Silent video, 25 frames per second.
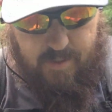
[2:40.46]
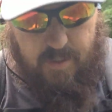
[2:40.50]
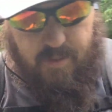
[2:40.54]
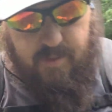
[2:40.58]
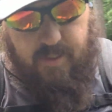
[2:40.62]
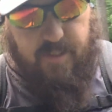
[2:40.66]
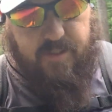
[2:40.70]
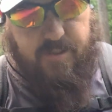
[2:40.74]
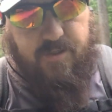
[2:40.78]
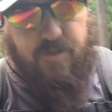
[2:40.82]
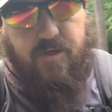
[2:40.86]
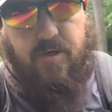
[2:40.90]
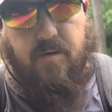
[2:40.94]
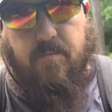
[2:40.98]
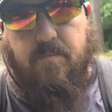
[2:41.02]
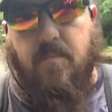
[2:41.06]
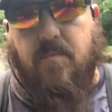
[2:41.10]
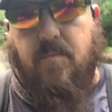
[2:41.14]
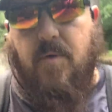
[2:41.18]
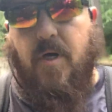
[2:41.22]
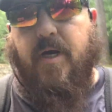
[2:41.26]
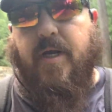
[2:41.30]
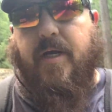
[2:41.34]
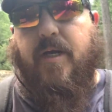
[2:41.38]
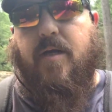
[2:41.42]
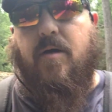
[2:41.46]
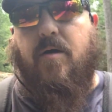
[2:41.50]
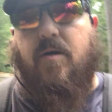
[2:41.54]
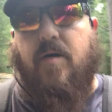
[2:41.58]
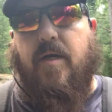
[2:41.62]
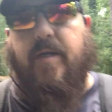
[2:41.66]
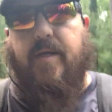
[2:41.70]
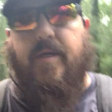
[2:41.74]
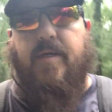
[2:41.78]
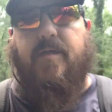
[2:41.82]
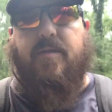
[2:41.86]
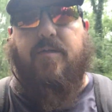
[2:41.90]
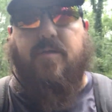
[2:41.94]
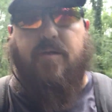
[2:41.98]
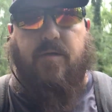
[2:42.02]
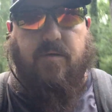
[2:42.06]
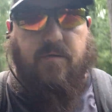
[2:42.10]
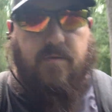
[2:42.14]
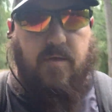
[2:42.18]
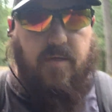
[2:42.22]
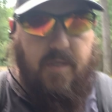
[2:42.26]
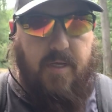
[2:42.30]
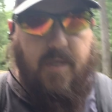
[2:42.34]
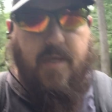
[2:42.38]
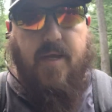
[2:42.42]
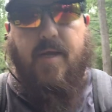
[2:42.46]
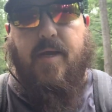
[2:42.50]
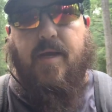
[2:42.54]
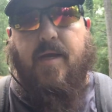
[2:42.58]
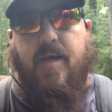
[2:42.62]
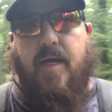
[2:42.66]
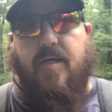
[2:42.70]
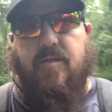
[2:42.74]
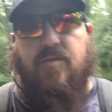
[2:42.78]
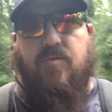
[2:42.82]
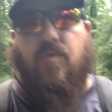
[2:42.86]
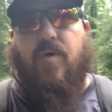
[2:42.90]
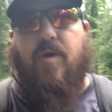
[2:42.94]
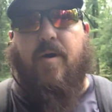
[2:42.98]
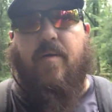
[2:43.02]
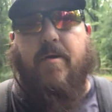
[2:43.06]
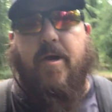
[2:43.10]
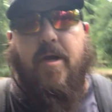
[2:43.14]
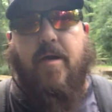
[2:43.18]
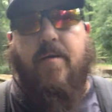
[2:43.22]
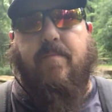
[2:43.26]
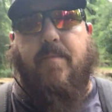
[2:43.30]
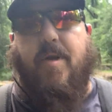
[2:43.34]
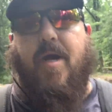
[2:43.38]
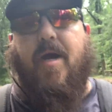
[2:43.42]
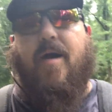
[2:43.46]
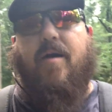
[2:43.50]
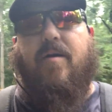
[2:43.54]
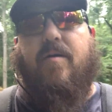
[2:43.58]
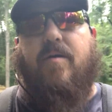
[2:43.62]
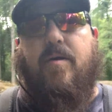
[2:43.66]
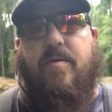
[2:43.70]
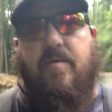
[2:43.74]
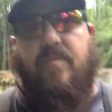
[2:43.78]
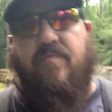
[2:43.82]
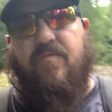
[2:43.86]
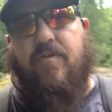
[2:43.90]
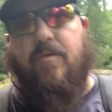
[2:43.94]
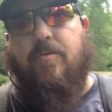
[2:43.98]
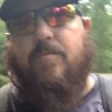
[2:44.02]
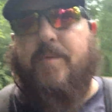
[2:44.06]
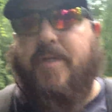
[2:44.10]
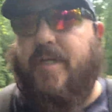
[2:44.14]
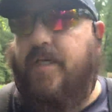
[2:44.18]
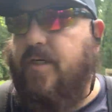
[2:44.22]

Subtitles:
that you can hike on. So that's where I am now filming